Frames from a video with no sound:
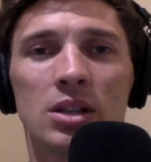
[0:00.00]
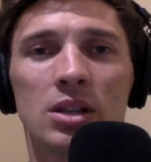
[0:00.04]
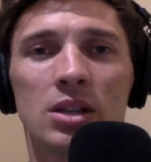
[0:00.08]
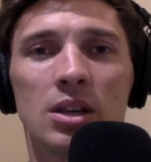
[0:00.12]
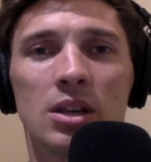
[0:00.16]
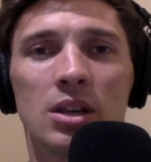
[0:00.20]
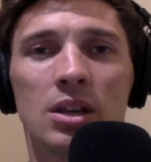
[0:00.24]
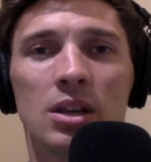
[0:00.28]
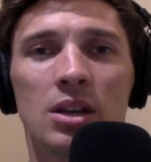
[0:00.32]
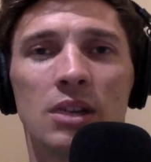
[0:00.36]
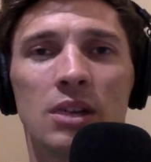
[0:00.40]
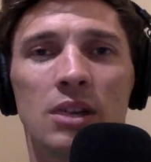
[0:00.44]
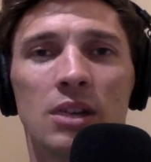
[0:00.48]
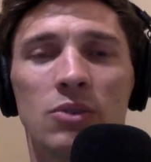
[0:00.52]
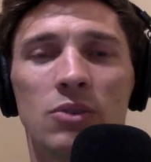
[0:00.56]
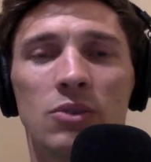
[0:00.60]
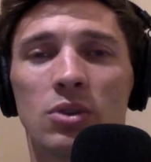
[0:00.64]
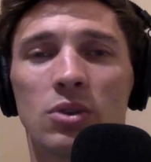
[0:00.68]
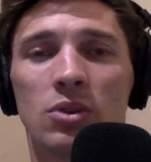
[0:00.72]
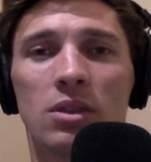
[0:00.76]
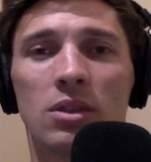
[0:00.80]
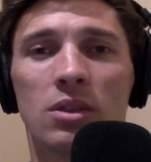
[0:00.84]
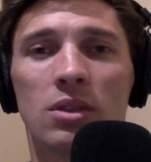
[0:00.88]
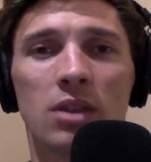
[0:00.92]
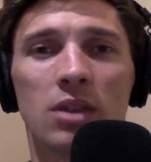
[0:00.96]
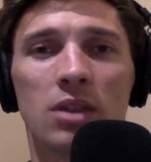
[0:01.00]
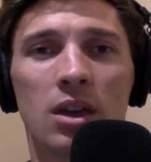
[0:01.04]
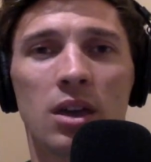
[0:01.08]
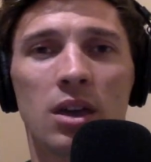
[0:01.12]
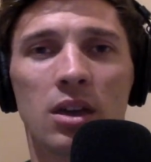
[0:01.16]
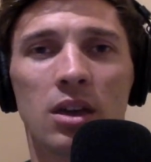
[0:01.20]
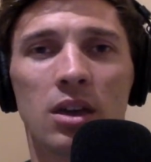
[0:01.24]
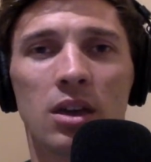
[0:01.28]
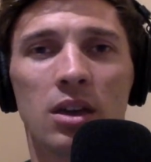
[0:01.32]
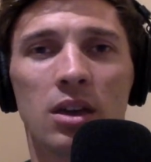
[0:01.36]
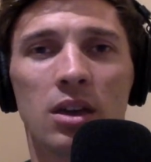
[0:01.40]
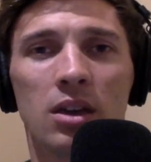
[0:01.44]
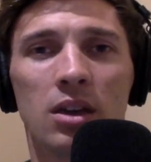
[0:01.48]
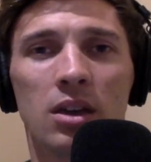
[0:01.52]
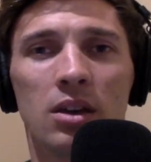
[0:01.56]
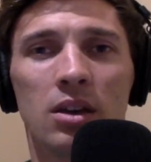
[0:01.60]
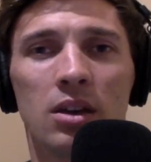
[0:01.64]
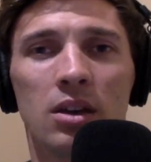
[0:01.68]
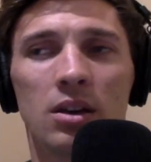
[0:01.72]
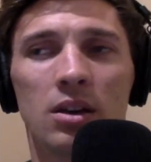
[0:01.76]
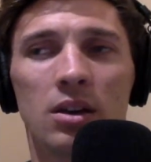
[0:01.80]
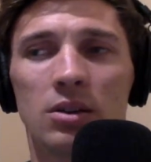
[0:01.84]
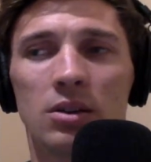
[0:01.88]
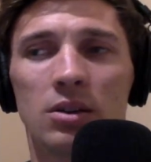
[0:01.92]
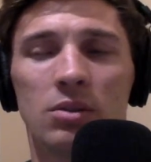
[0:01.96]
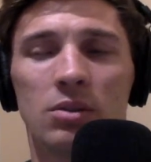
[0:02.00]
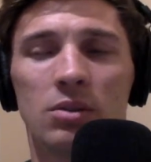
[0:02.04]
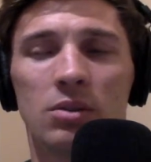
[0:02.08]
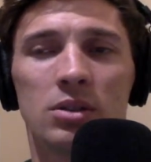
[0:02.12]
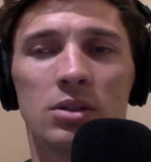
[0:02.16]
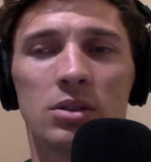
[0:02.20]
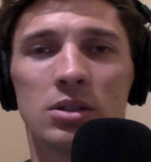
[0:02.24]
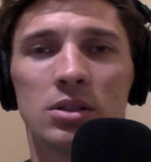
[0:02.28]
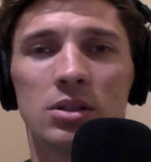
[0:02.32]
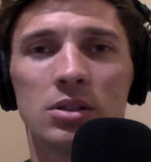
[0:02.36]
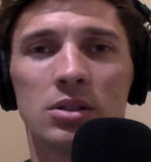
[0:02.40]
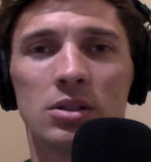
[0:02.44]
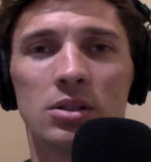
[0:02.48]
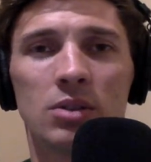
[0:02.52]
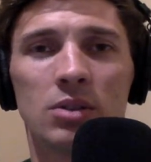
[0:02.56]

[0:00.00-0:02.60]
And if you could think, you would just do it.